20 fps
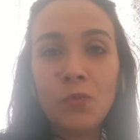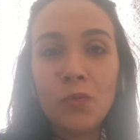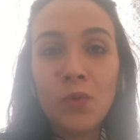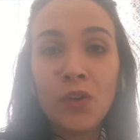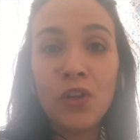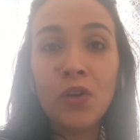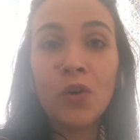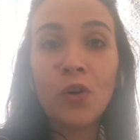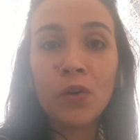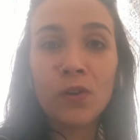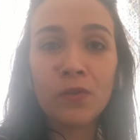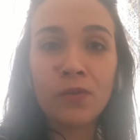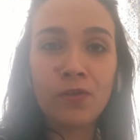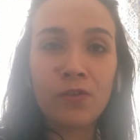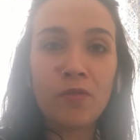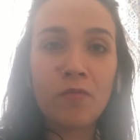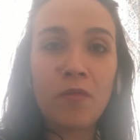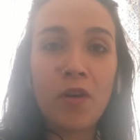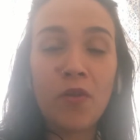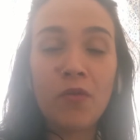we hold
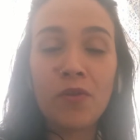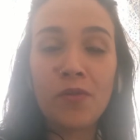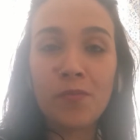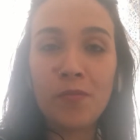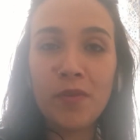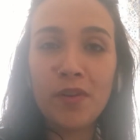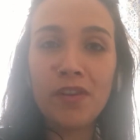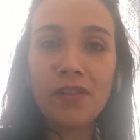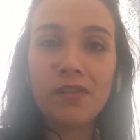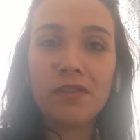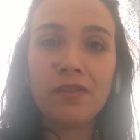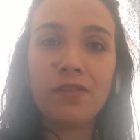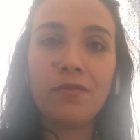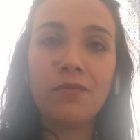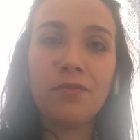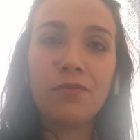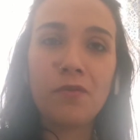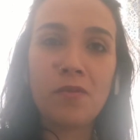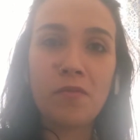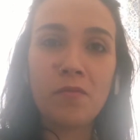from our birth
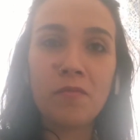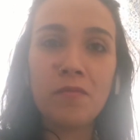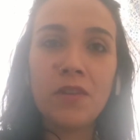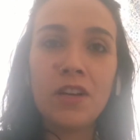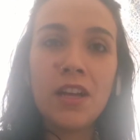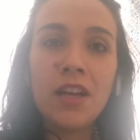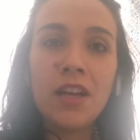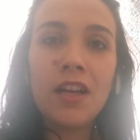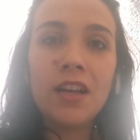and from